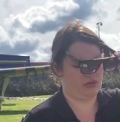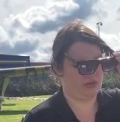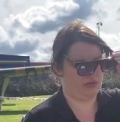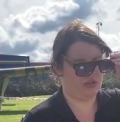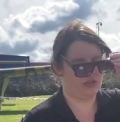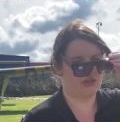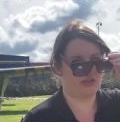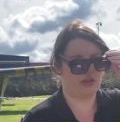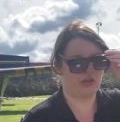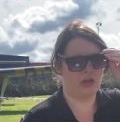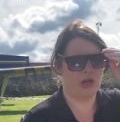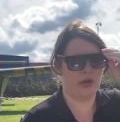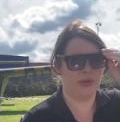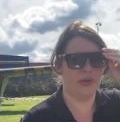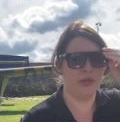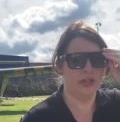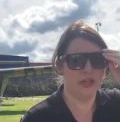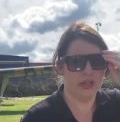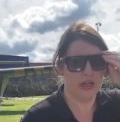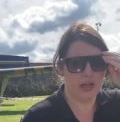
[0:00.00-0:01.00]
just so you know.
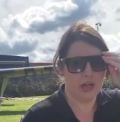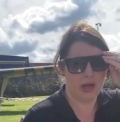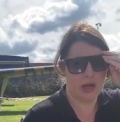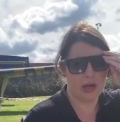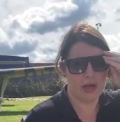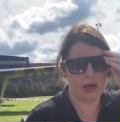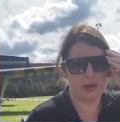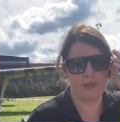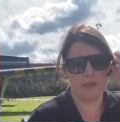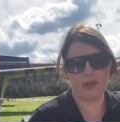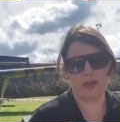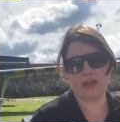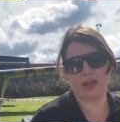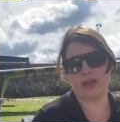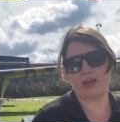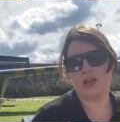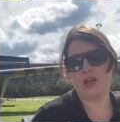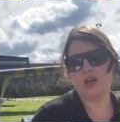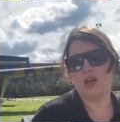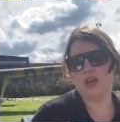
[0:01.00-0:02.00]

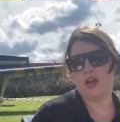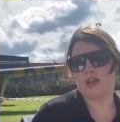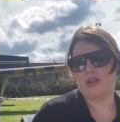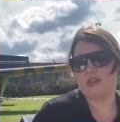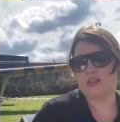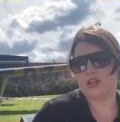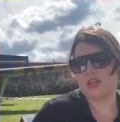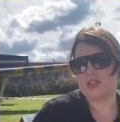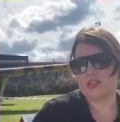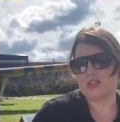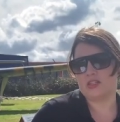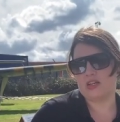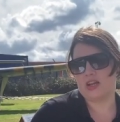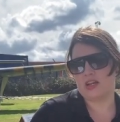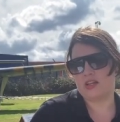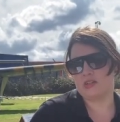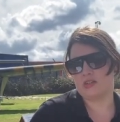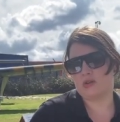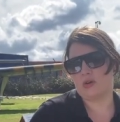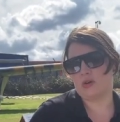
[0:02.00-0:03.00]
Okay, the
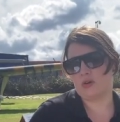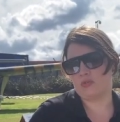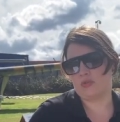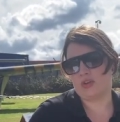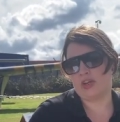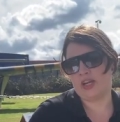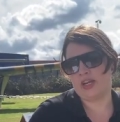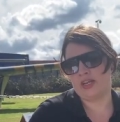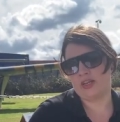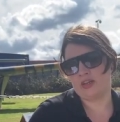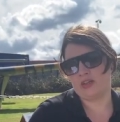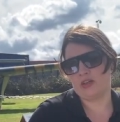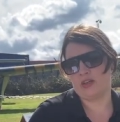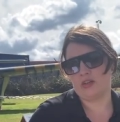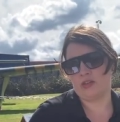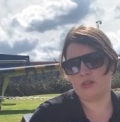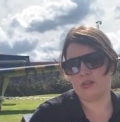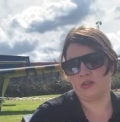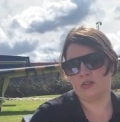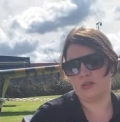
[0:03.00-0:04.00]
Estates of
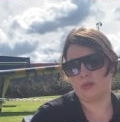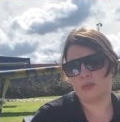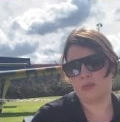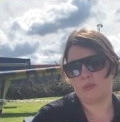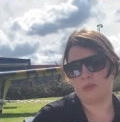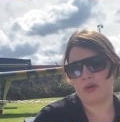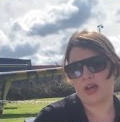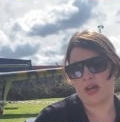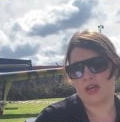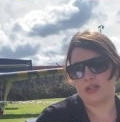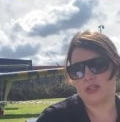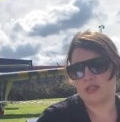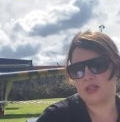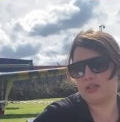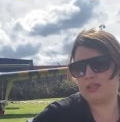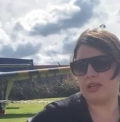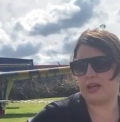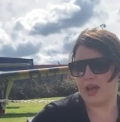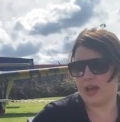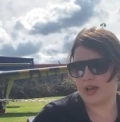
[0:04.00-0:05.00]
England met
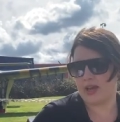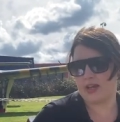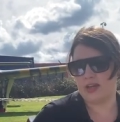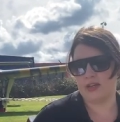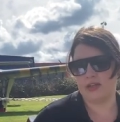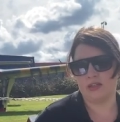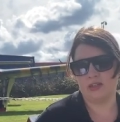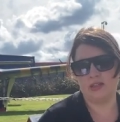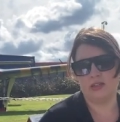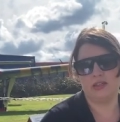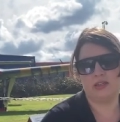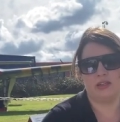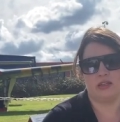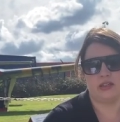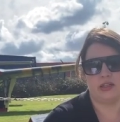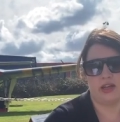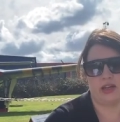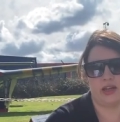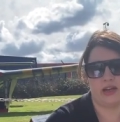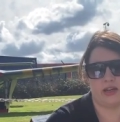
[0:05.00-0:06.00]
again
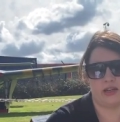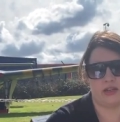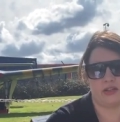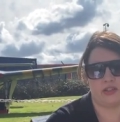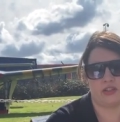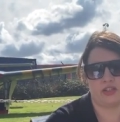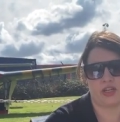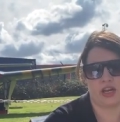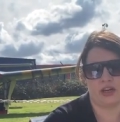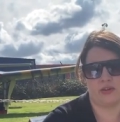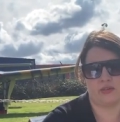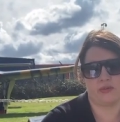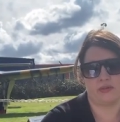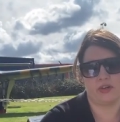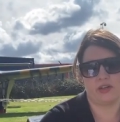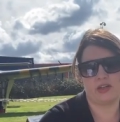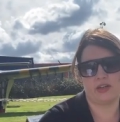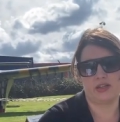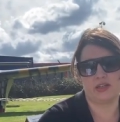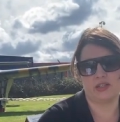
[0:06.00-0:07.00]
in
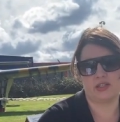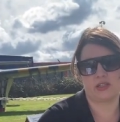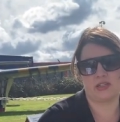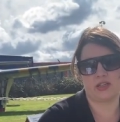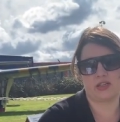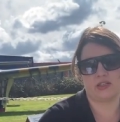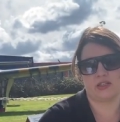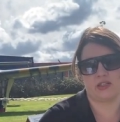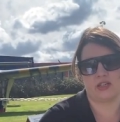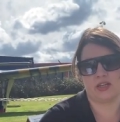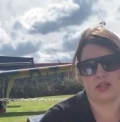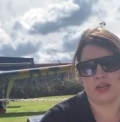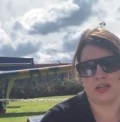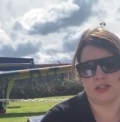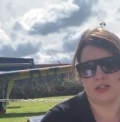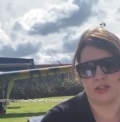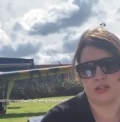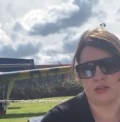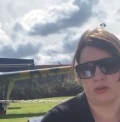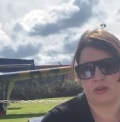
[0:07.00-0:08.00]
January
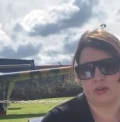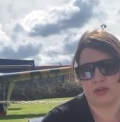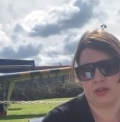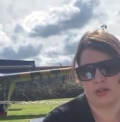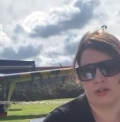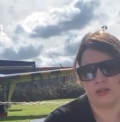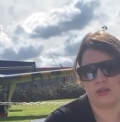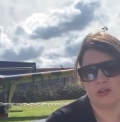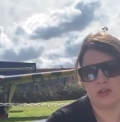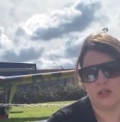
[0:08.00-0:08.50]
1689.